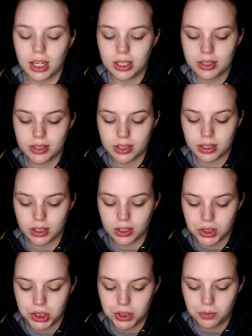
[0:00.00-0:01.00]
It's the
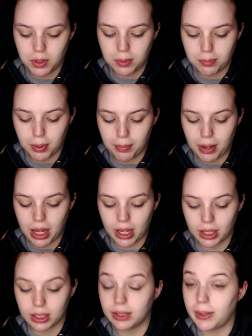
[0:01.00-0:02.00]
Sweet
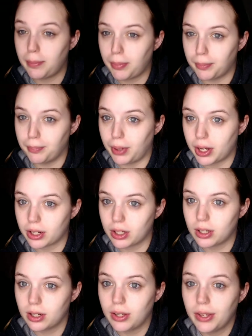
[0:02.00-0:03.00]
Papaya Lip Butter.